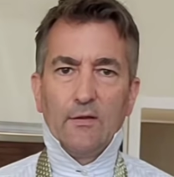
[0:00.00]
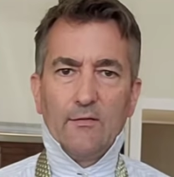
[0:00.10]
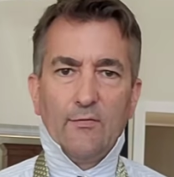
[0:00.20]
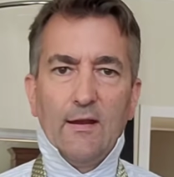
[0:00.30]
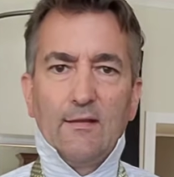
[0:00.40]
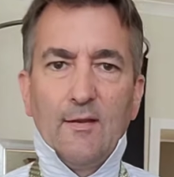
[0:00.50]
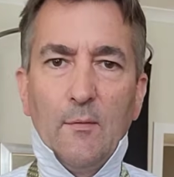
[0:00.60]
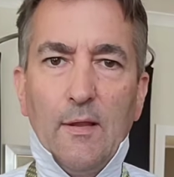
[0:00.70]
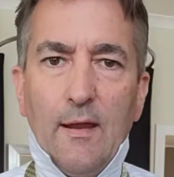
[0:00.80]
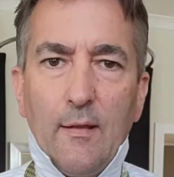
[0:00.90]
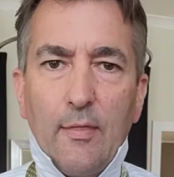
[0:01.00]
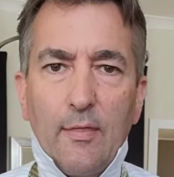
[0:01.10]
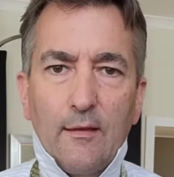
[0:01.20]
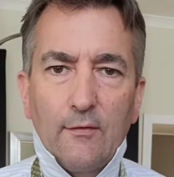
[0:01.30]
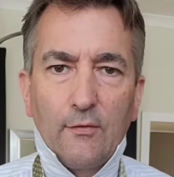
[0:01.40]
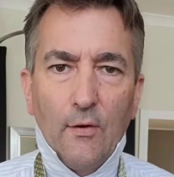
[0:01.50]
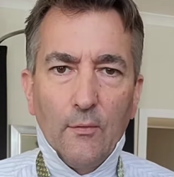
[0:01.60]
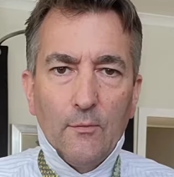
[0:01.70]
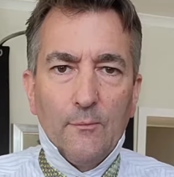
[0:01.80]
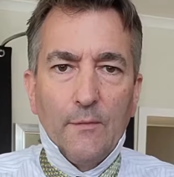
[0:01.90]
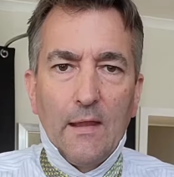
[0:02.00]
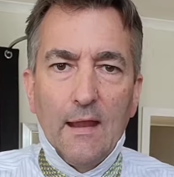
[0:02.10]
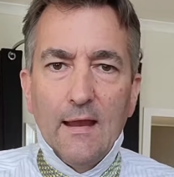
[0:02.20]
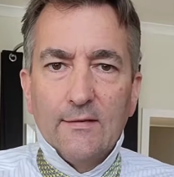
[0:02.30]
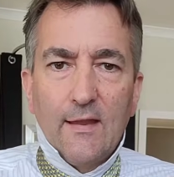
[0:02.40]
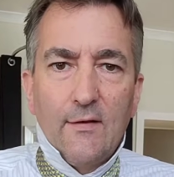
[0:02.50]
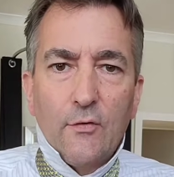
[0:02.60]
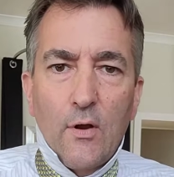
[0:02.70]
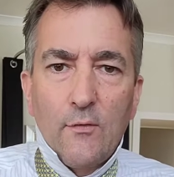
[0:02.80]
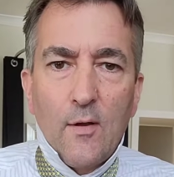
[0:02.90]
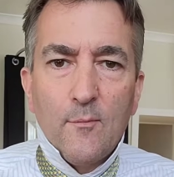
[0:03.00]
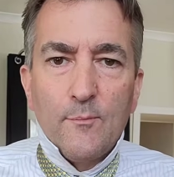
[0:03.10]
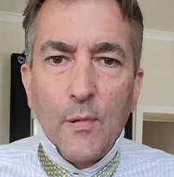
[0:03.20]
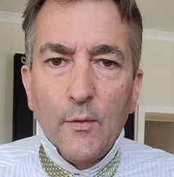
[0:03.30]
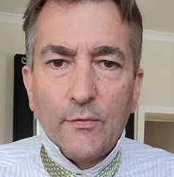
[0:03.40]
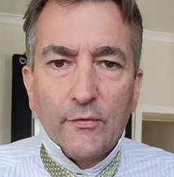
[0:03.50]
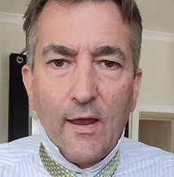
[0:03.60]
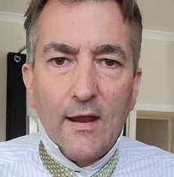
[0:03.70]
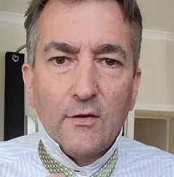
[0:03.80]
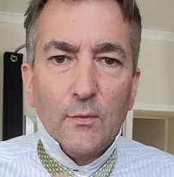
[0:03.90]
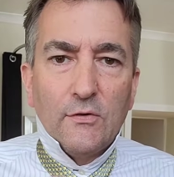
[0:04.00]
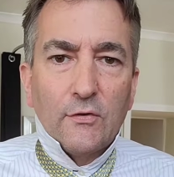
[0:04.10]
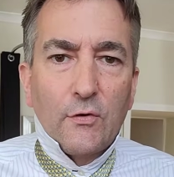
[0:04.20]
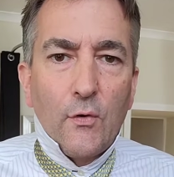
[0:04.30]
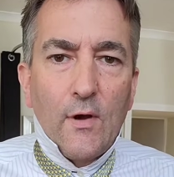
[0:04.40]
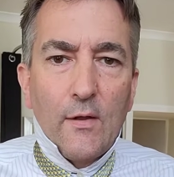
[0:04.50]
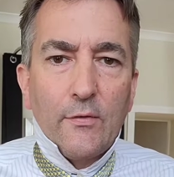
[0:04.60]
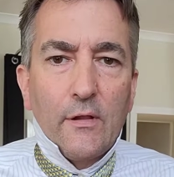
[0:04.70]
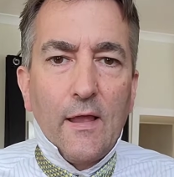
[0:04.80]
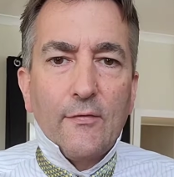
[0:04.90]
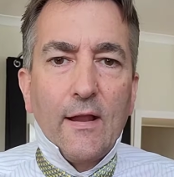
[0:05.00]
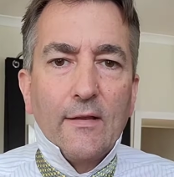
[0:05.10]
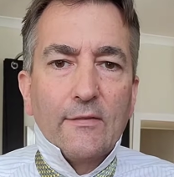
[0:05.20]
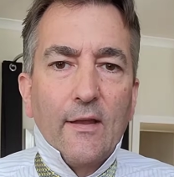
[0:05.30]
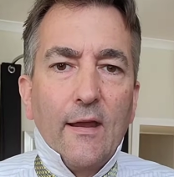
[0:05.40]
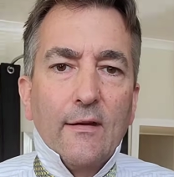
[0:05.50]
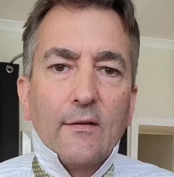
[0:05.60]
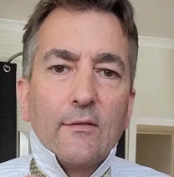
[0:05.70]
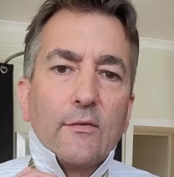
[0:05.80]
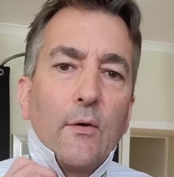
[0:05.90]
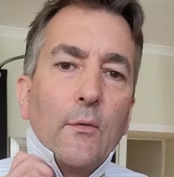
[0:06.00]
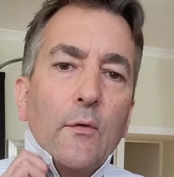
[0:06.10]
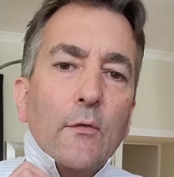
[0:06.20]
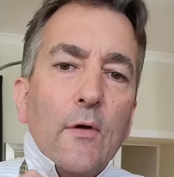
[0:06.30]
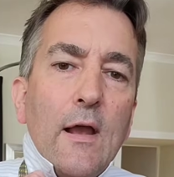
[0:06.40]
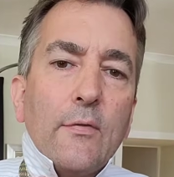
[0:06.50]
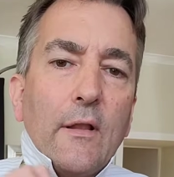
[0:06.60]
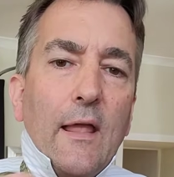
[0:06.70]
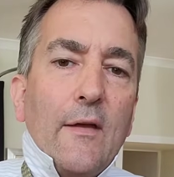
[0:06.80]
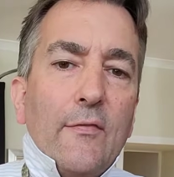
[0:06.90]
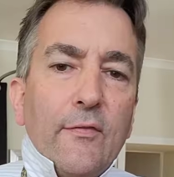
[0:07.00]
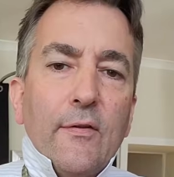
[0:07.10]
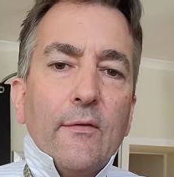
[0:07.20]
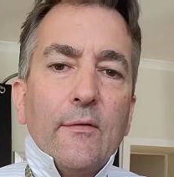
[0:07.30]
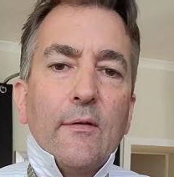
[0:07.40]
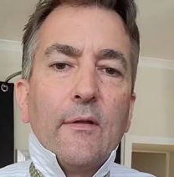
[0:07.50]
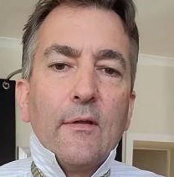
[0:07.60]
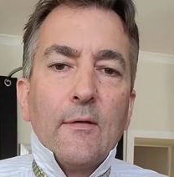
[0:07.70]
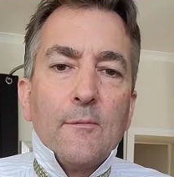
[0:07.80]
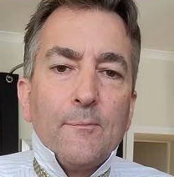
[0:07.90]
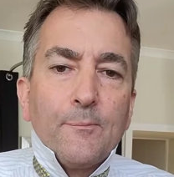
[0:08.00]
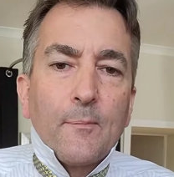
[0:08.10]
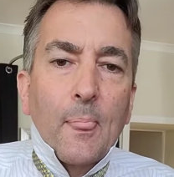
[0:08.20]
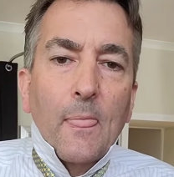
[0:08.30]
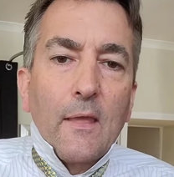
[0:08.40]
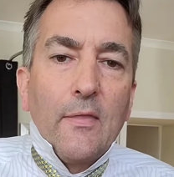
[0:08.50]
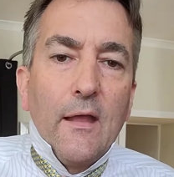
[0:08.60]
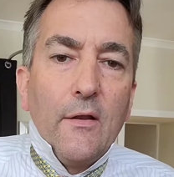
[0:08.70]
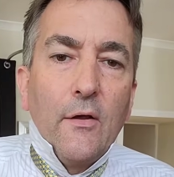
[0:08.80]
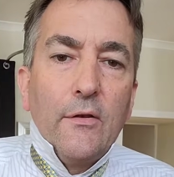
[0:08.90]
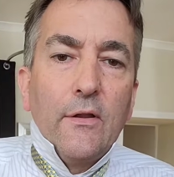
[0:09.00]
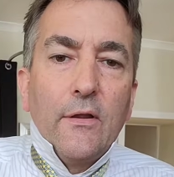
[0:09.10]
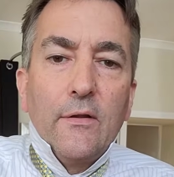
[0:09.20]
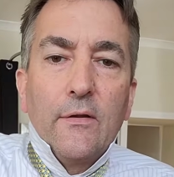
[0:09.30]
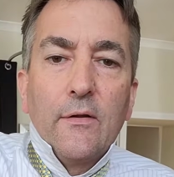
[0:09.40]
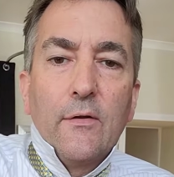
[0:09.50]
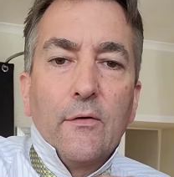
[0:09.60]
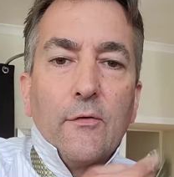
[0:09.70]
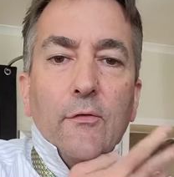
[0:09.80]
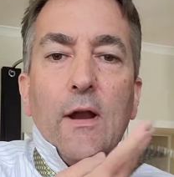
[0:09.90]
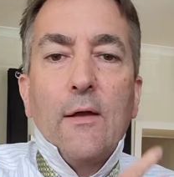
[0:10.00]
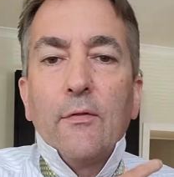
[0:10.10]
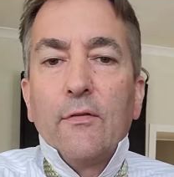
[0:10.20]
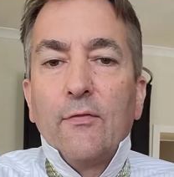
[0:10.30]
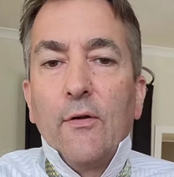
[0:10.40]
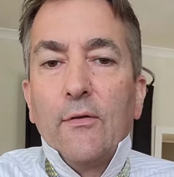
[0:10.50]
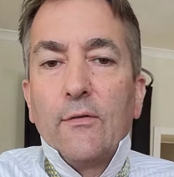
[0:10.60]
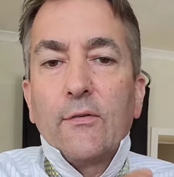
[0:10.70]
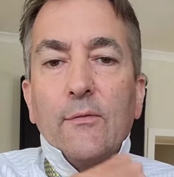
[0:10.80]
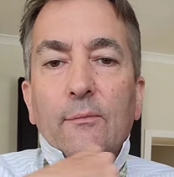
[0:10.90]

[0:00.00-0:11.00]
fingertip length. So instead of going around both sides, we just go around the left hand side. So around the left, then under, around the front,